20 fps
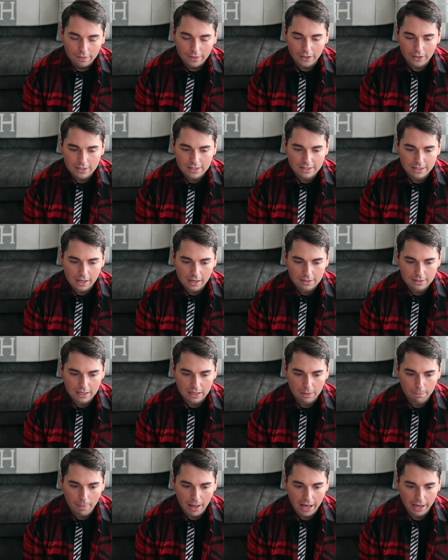Now, the Silk
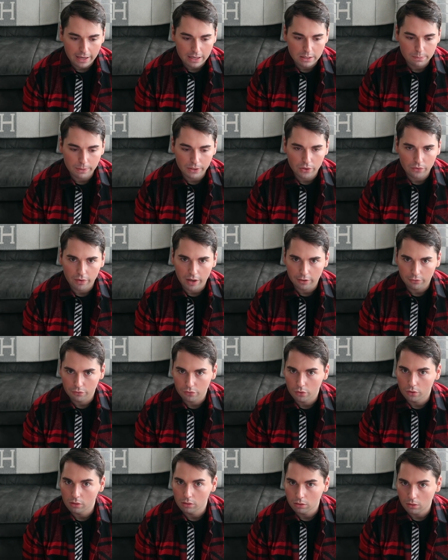City bag has been around
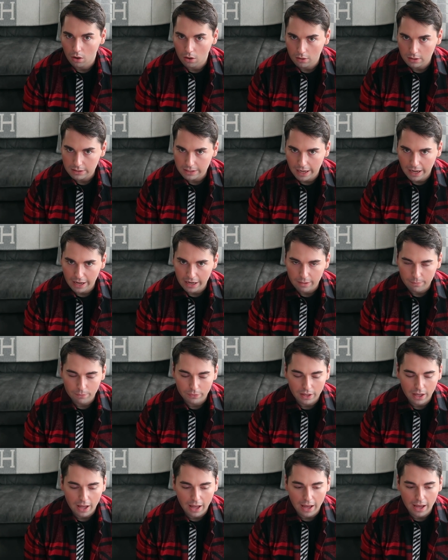for a long time,
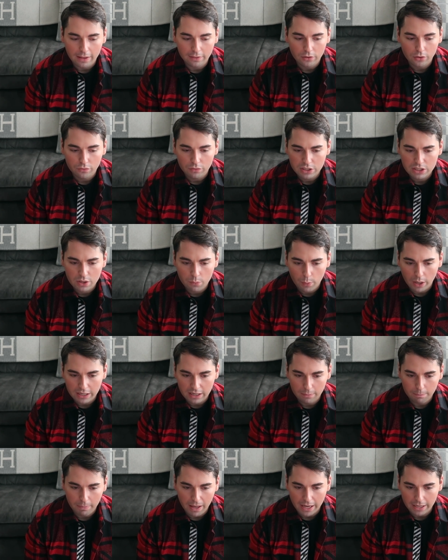and the reason why
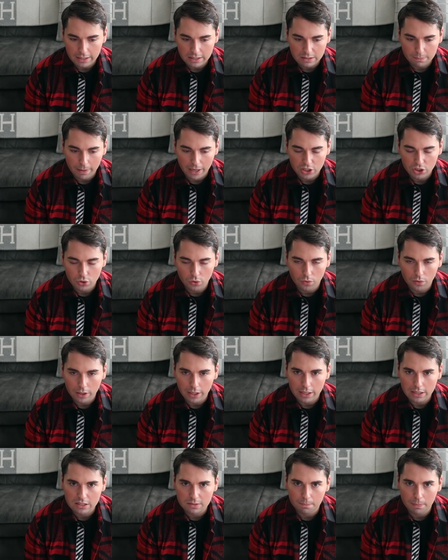that bag is special
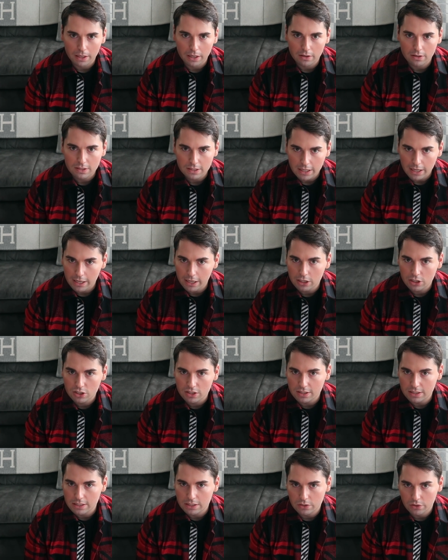is because each
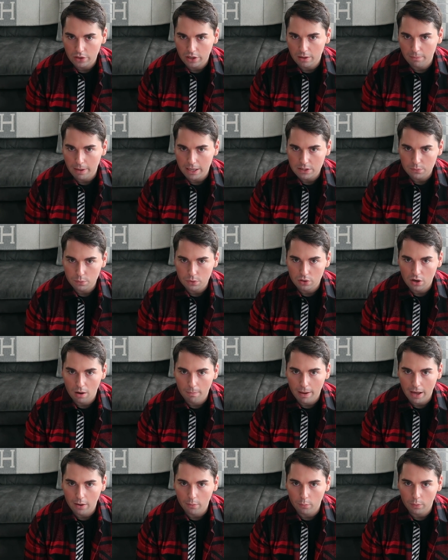season Hermes would come
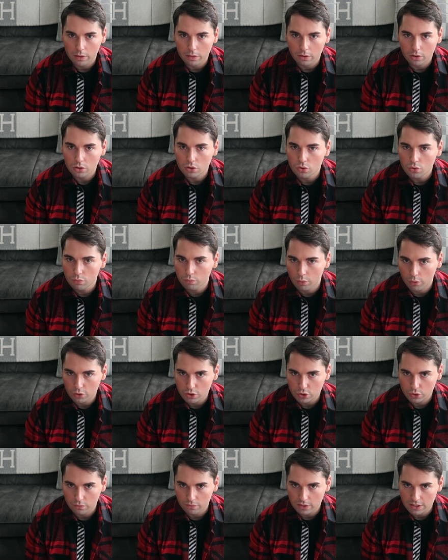out with a new
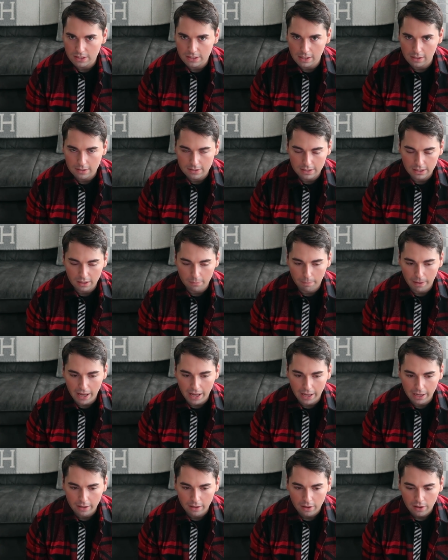version of the Silk City
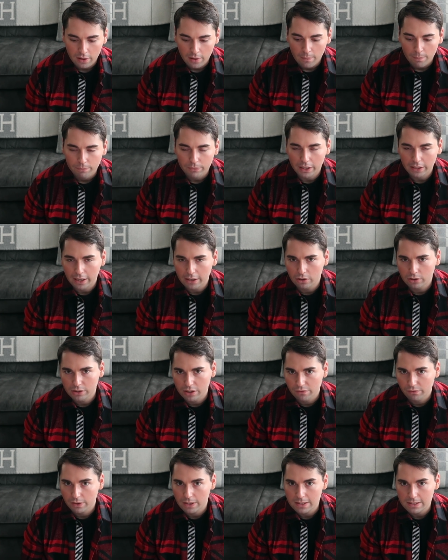bag that had a
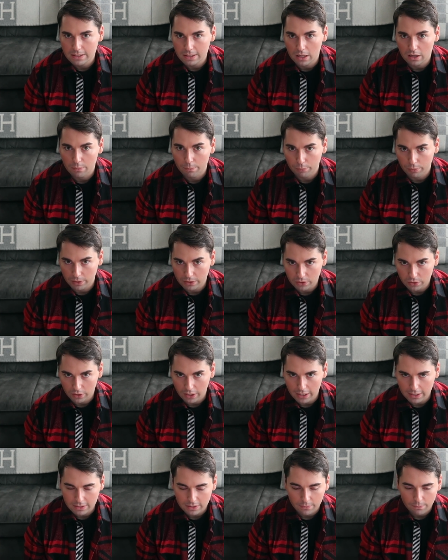different silk print on
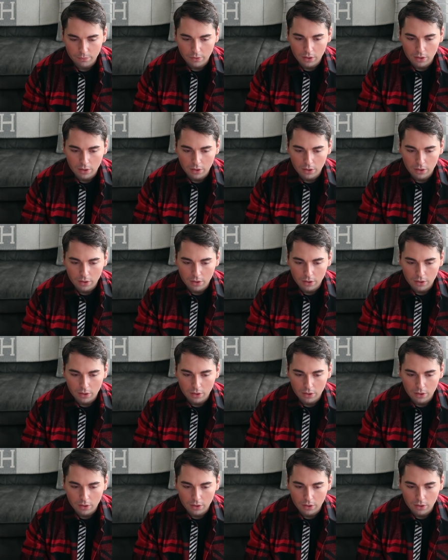it.